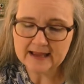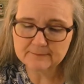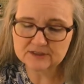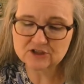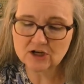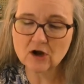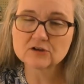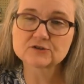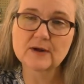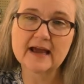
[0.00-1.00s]
But she
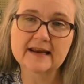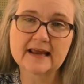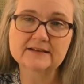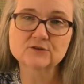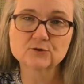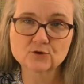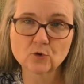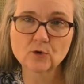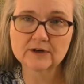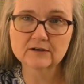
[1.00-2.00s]
also had a
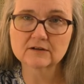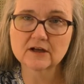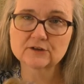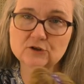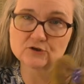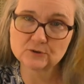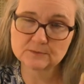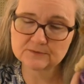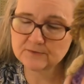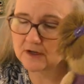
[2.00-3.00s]
tutorial on YouTube
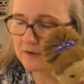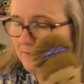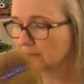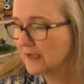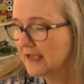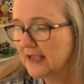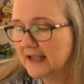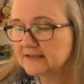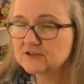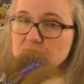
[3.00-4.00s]
to follow.
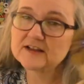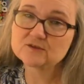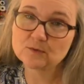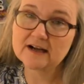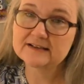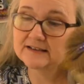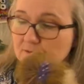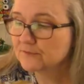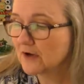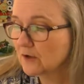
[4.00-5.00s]
And so that's what I did to
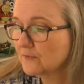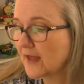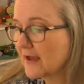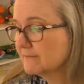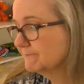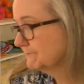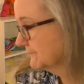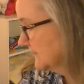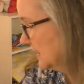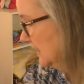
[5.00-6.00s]
follow that.
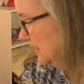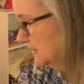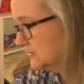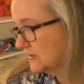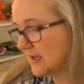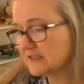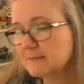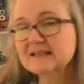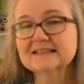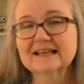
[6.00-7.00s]
So that's
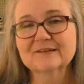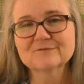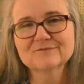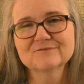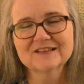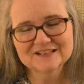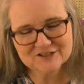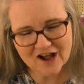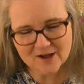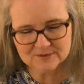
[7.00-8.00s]
my second finished
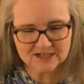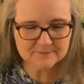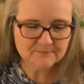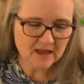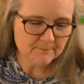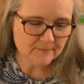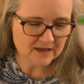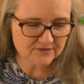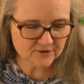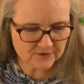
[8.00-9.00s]
object. My
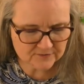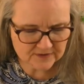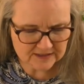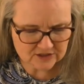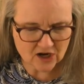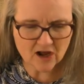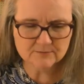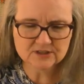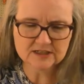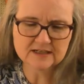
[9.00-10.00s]
third finished
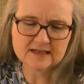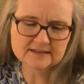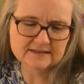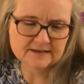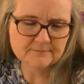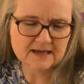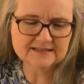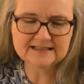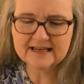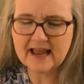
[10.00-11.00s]
object is the
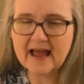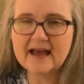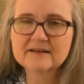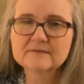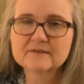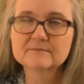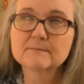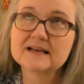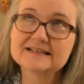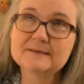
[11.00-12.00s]
messy hat,
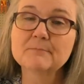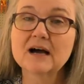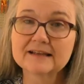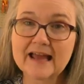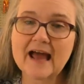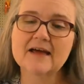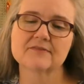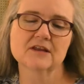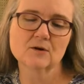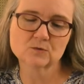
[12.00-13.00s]
messy bun hat
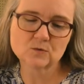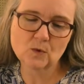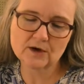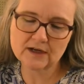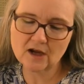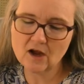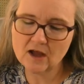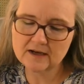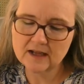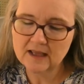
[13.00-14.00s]
that I was working on.